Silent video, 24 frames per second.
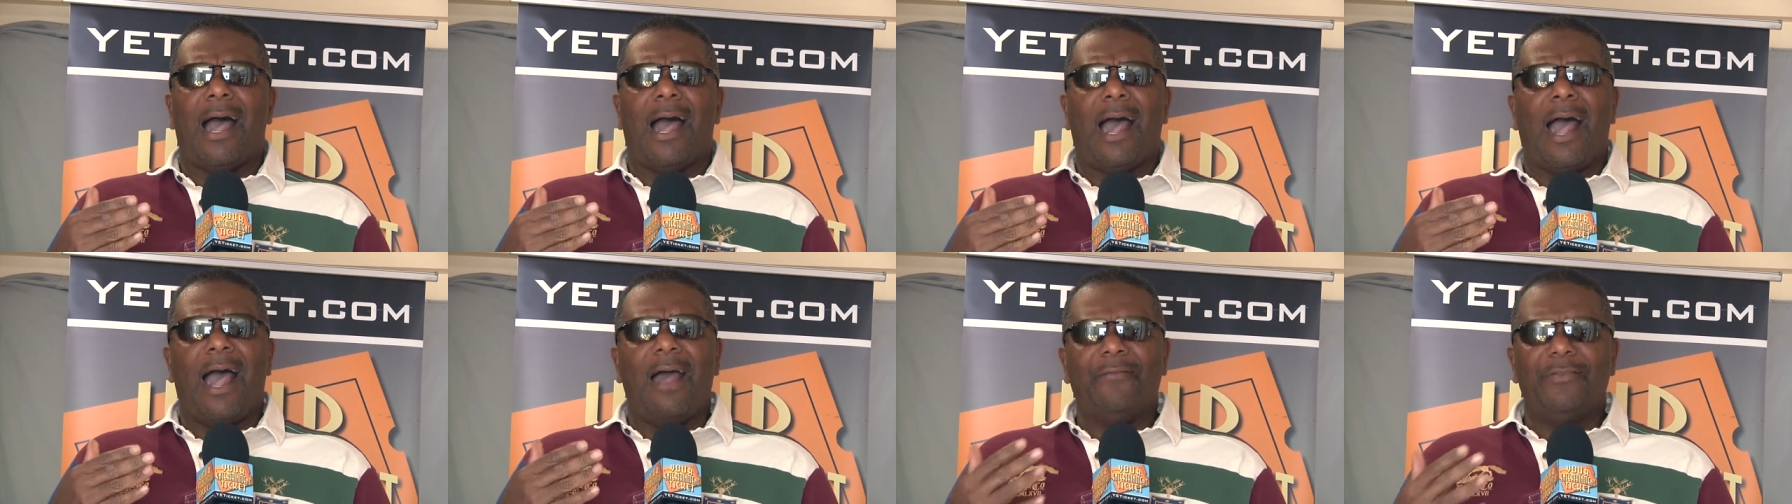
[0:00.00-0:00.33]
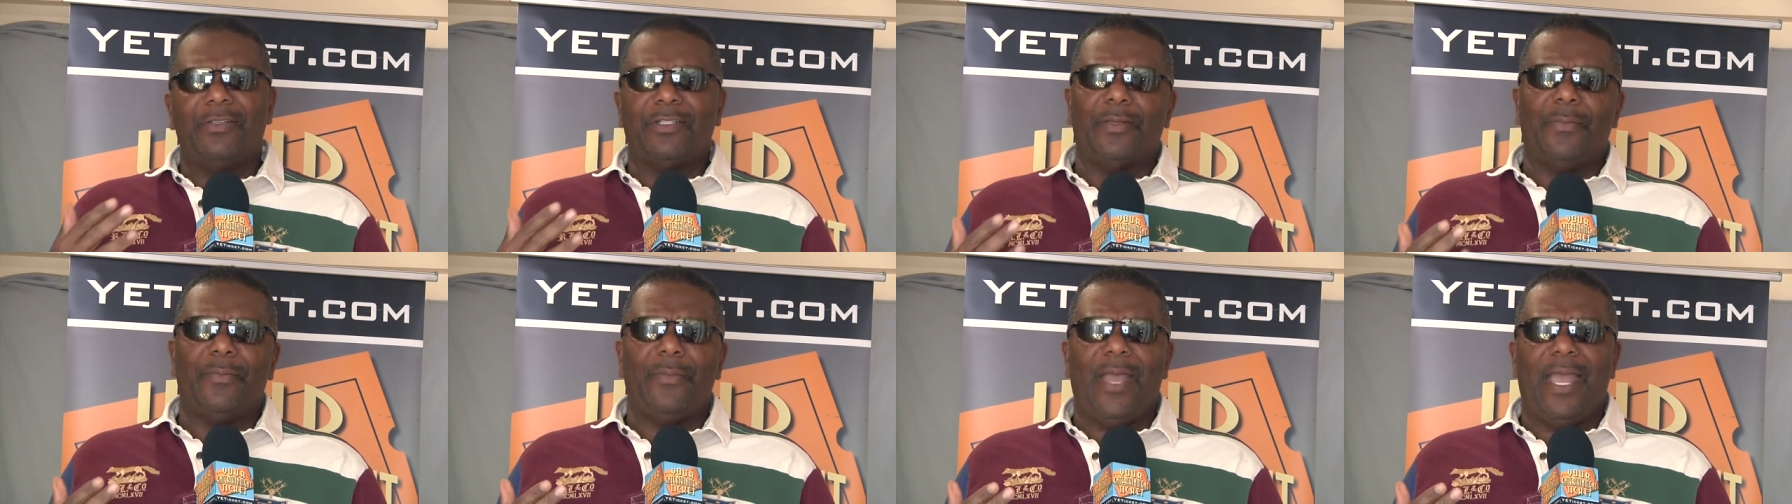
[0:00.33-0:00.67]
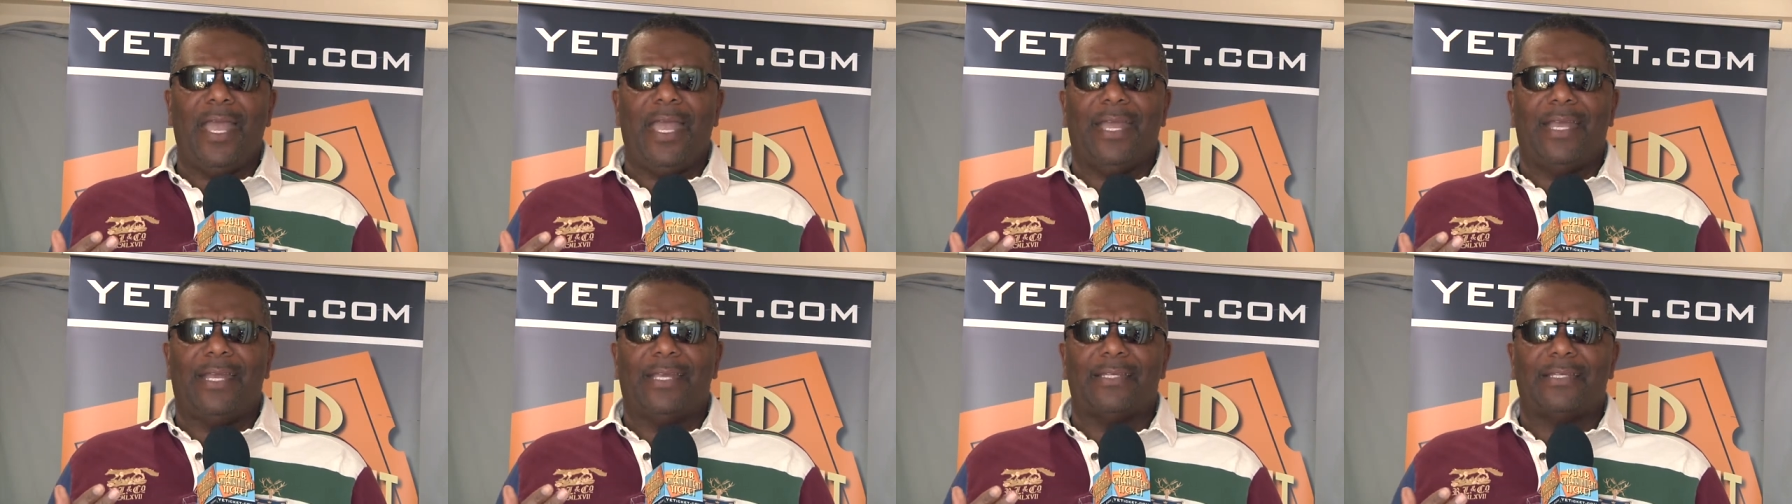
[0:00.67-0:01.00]
I was
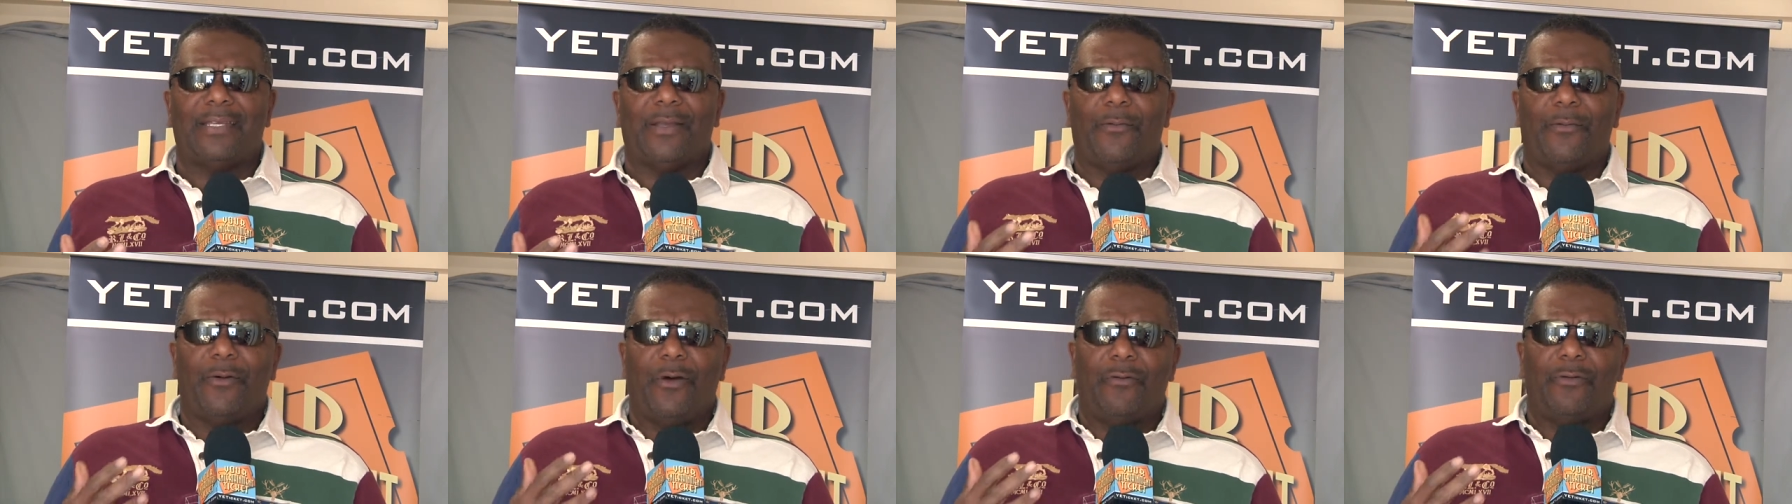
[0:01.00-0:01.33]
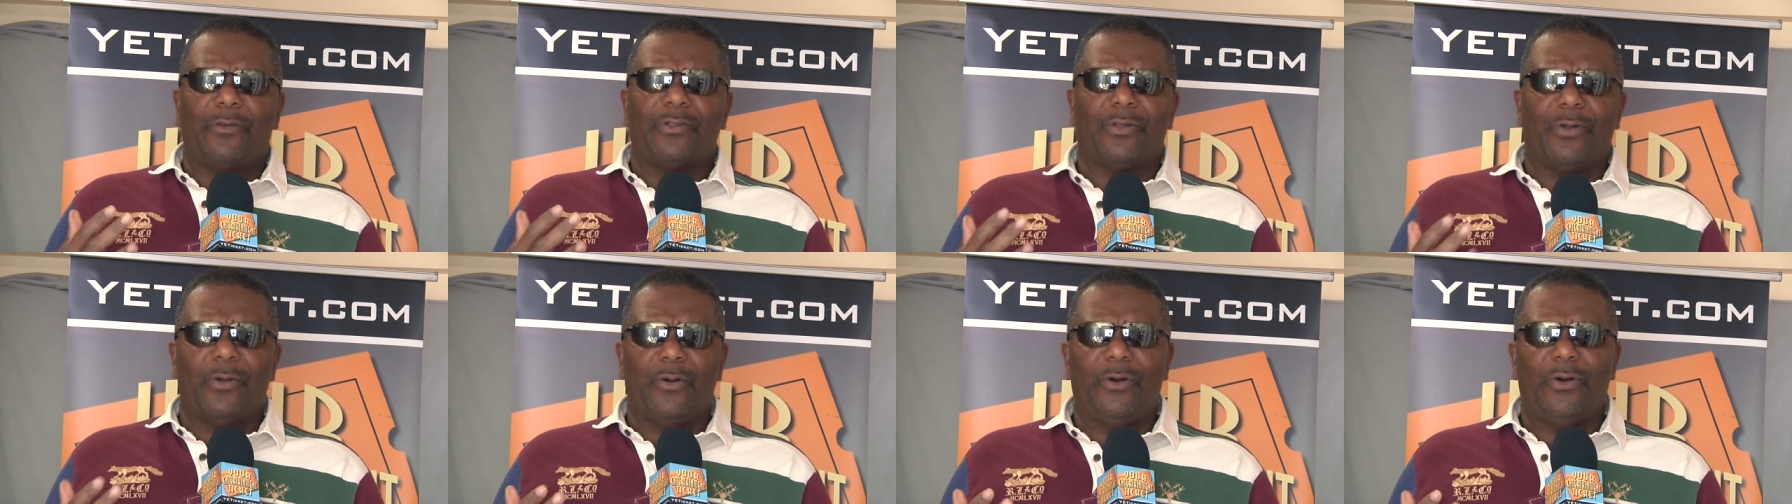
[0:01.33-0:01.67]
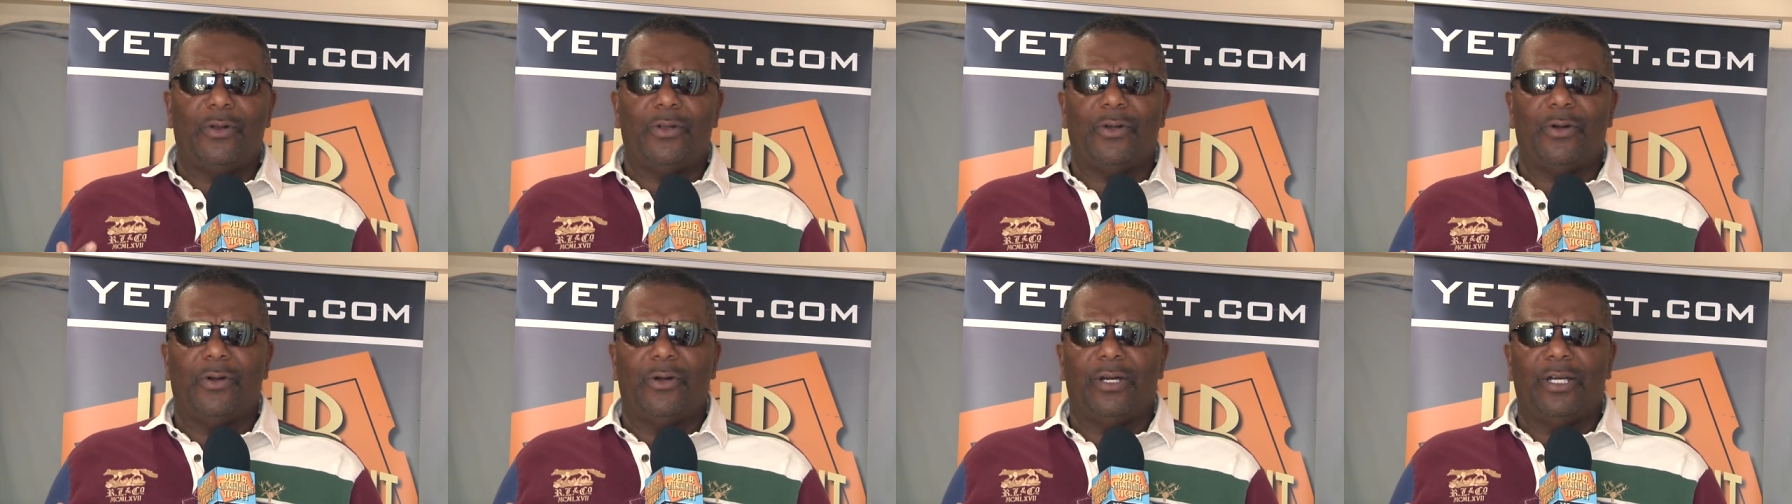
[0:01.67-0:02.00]
amazed at what was
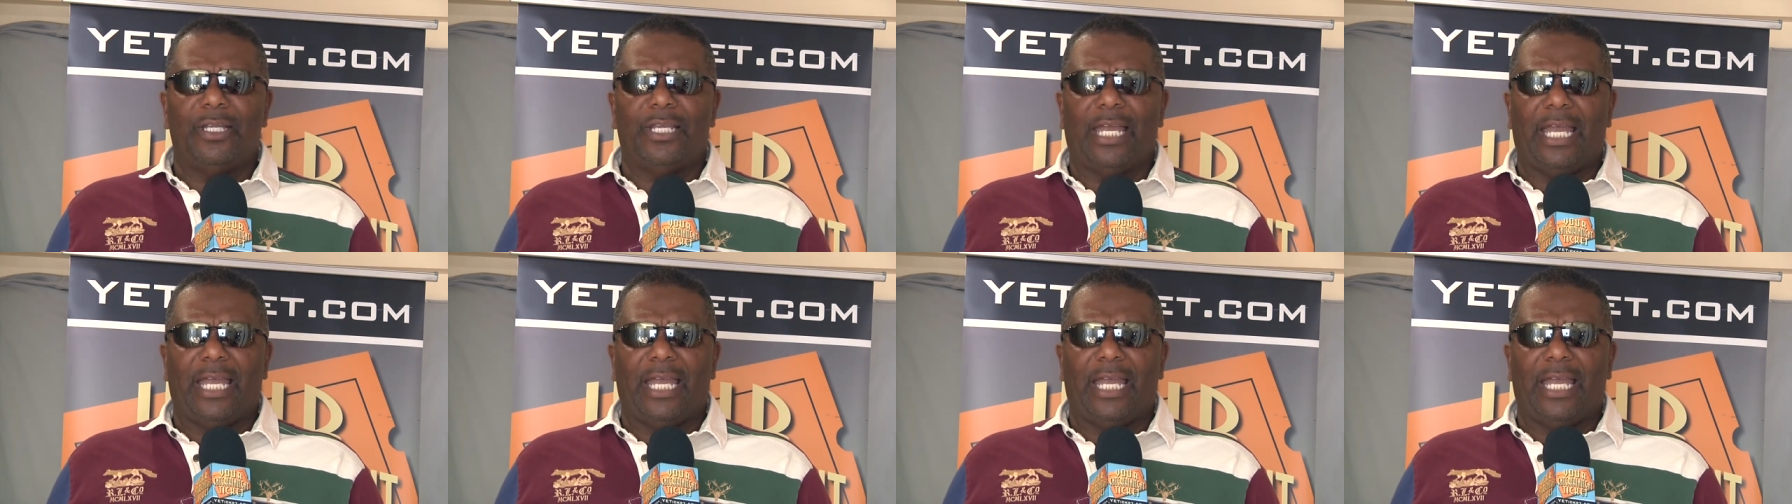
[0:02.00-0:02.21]
going on,